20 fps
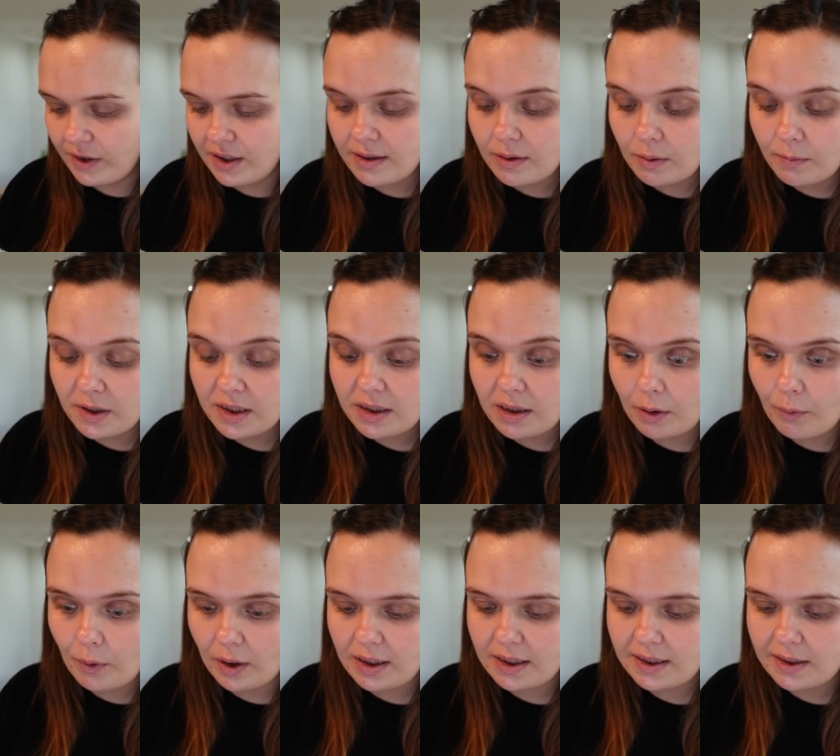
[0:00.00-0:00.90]
the summer,
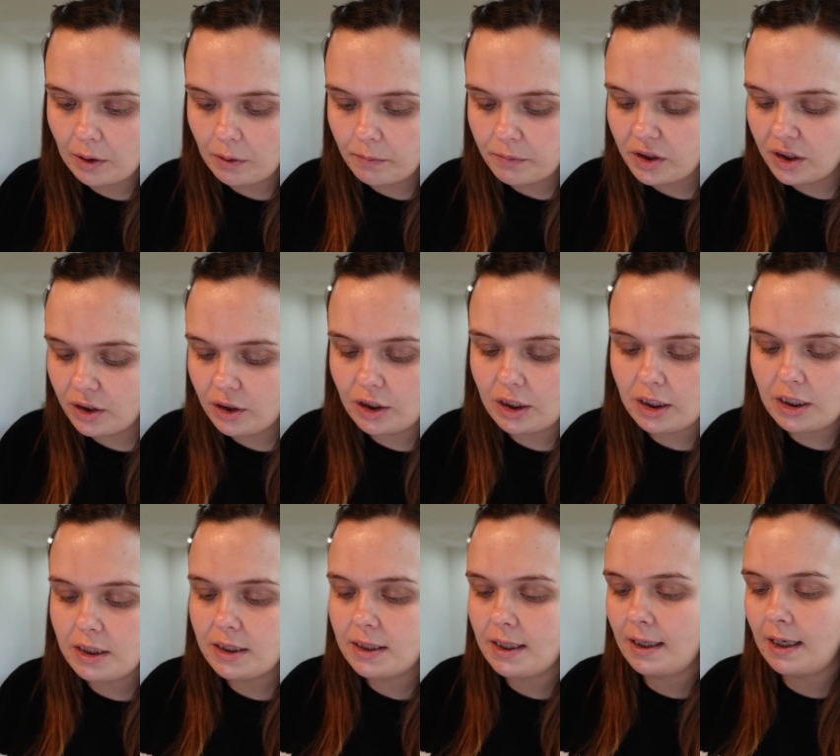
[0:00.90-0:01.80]
so I stopped
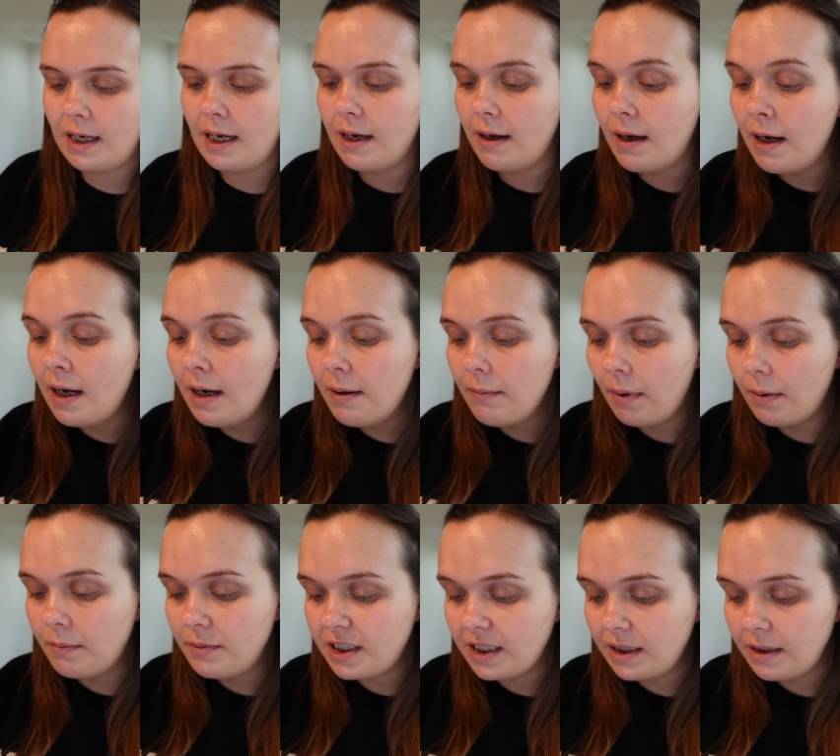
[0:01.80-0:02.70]
using it.
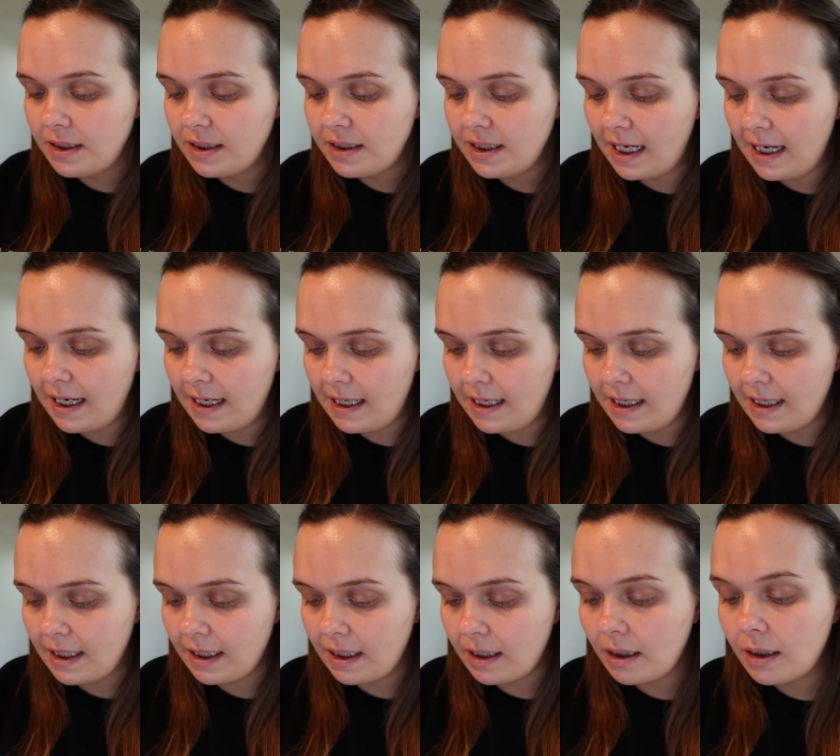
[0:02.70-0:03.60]
I'm just going to
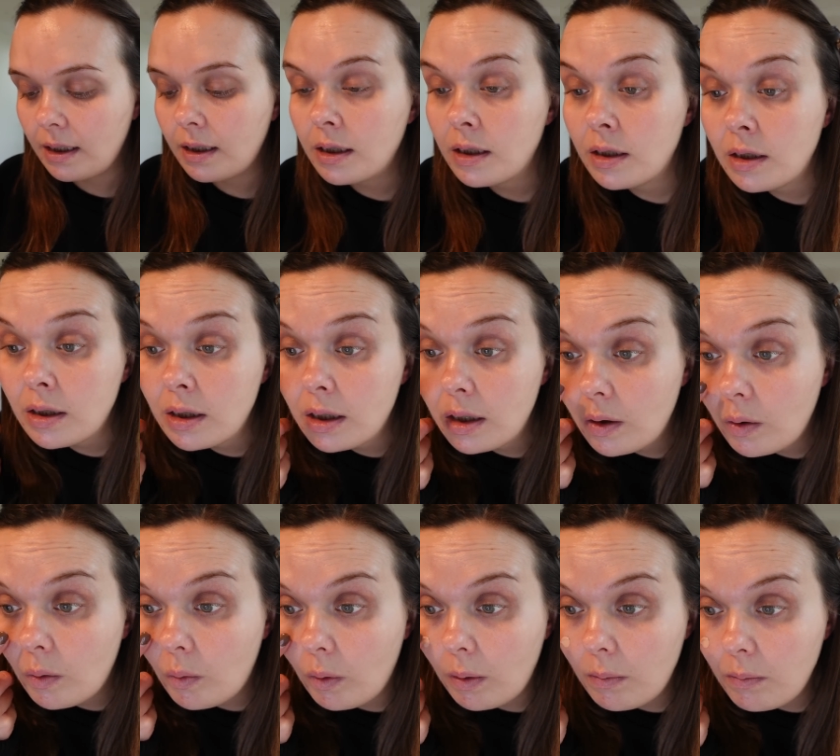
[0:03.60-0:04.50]
take
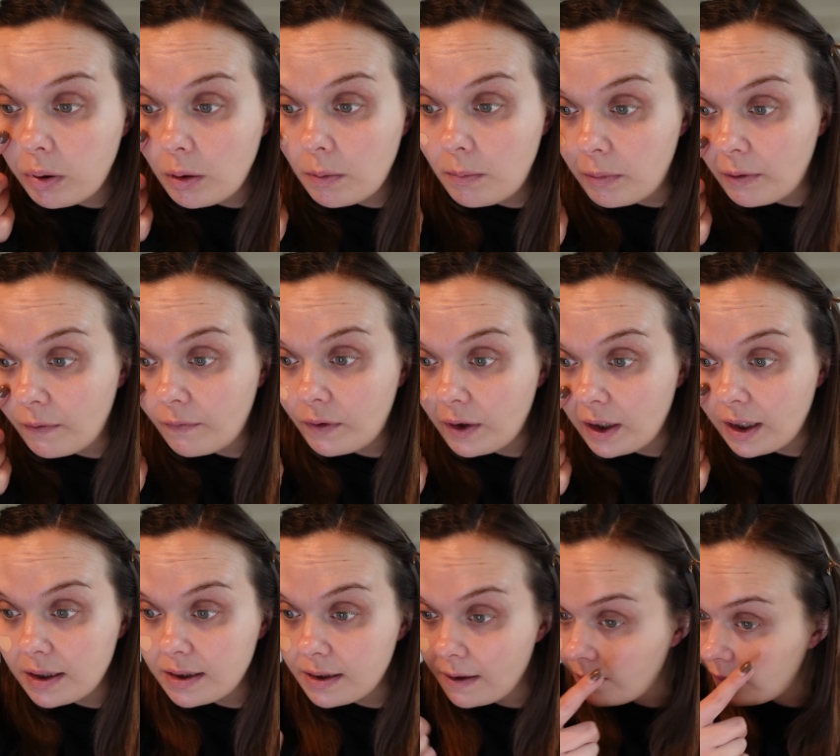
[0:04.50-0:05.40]
one pump of
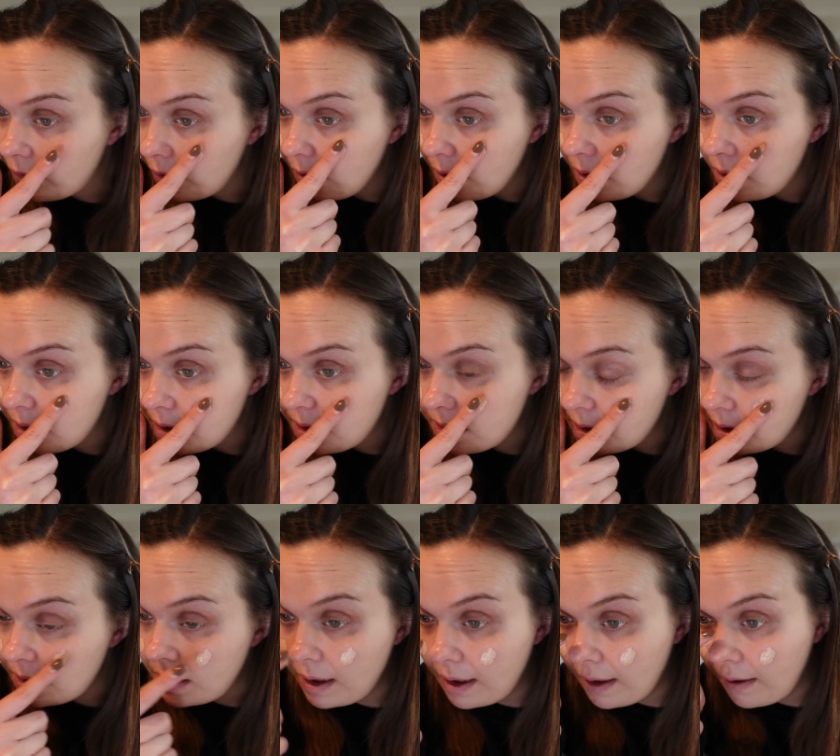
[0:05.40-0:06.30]
this at first,
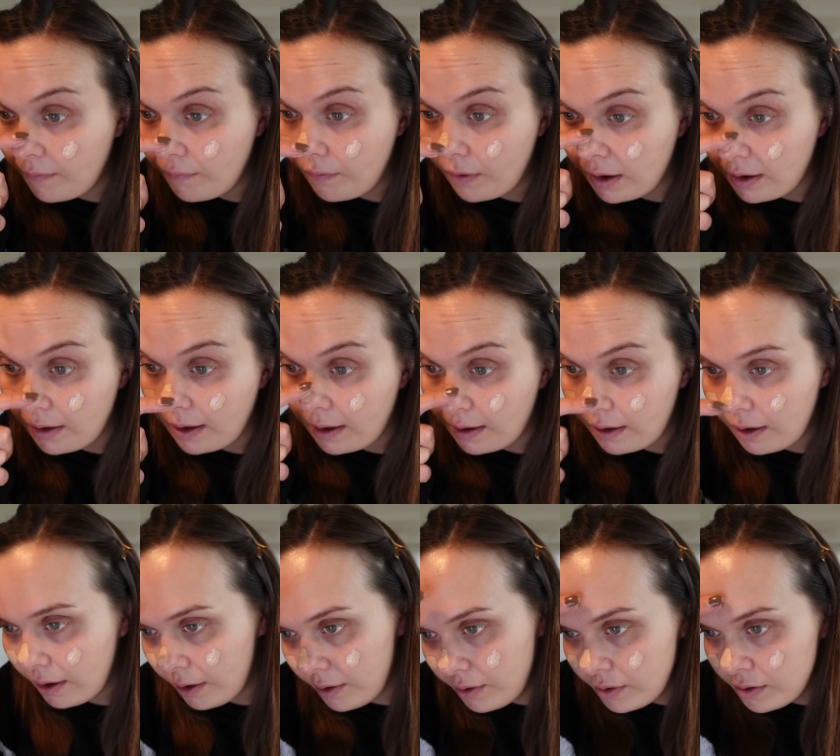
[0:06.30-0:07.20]
see how far that
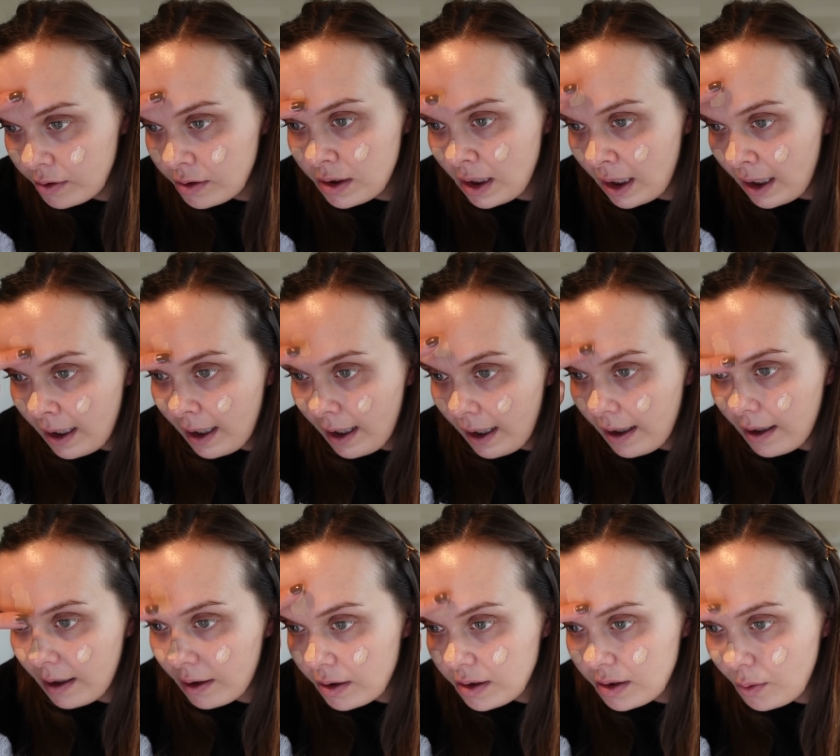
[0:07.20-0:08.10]
goes.
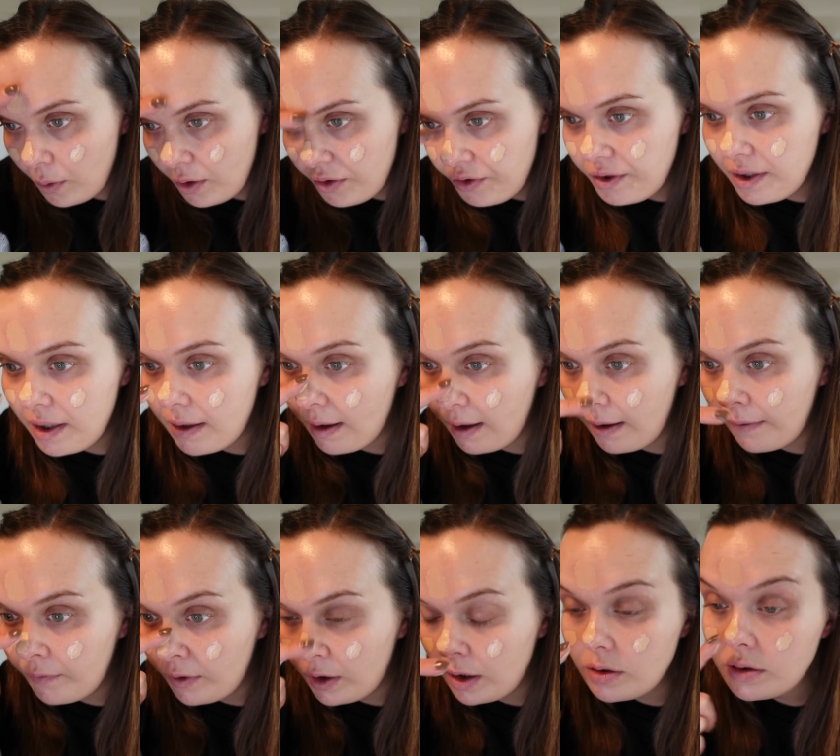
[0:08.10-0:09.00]
Because one thing
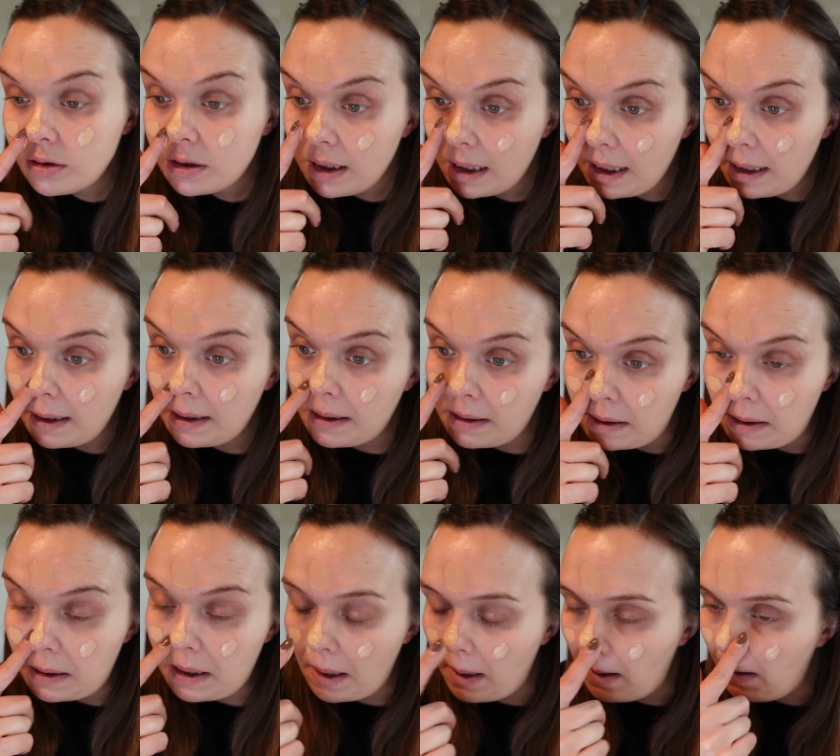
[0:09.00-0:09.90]
I've
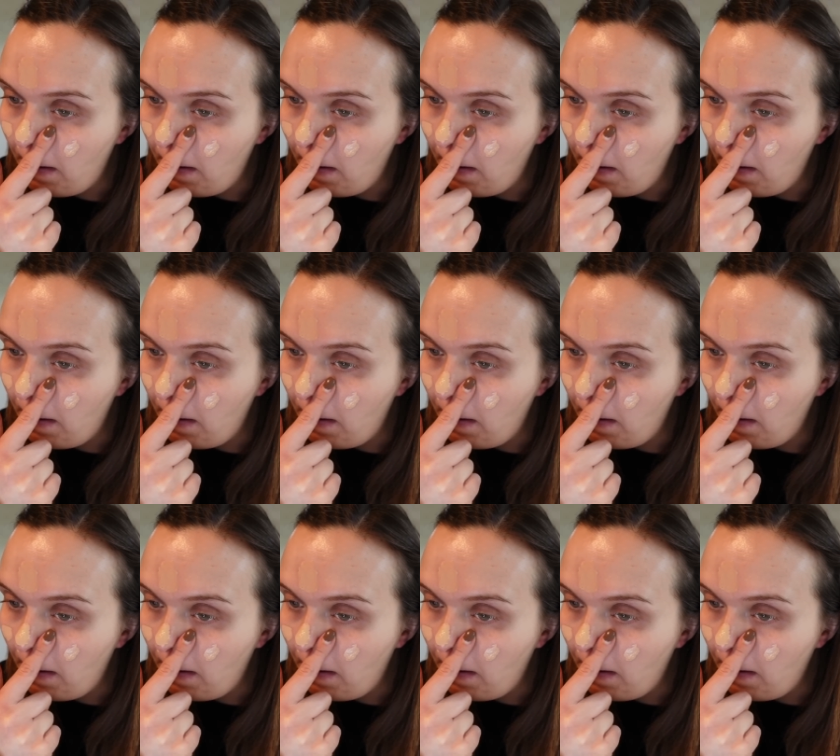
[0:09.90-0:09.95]
noticed,